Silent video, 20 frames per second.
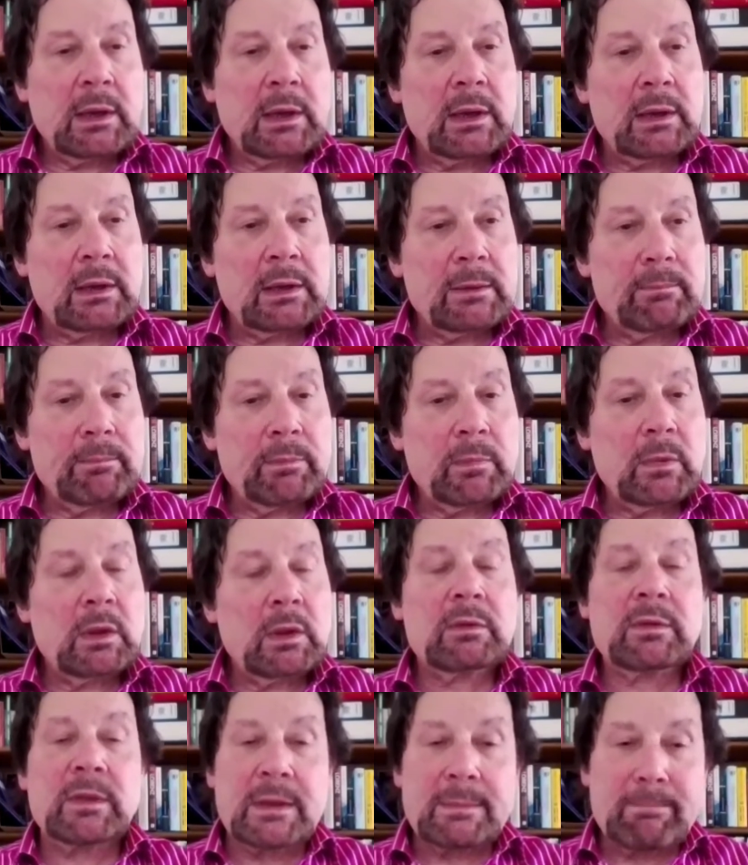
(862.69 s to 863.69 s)
Um,
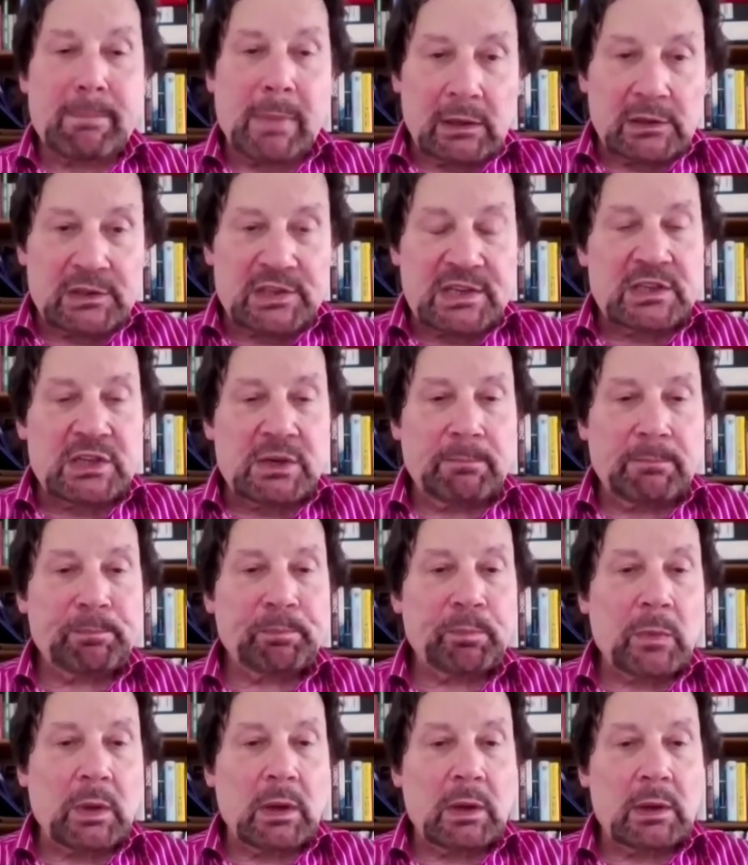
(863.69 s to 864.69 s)
they melted,
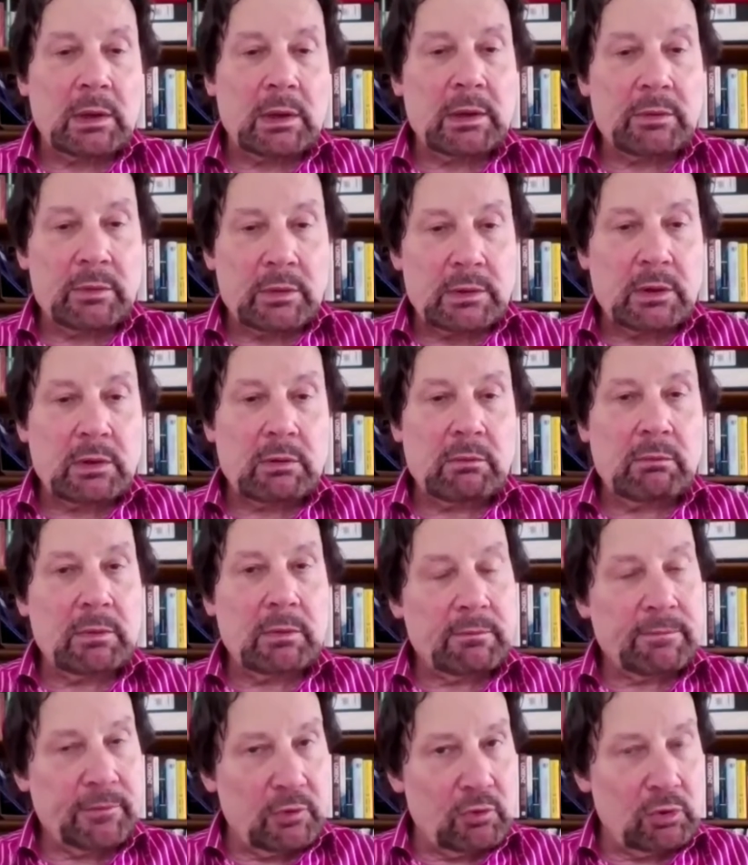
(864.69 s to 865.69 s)
uh, they,
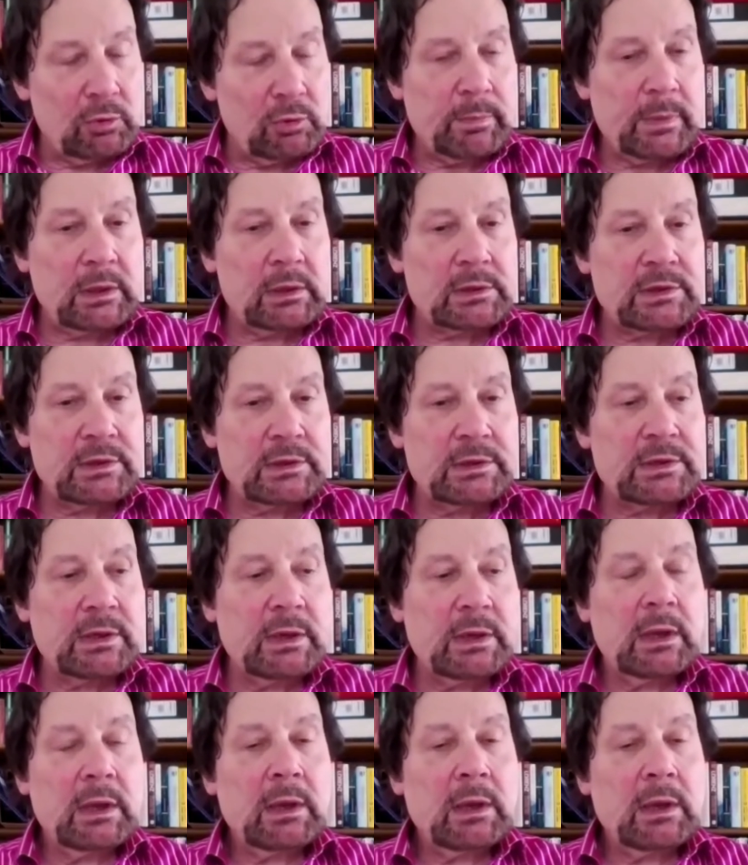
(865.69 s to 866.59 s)
the fuel melted,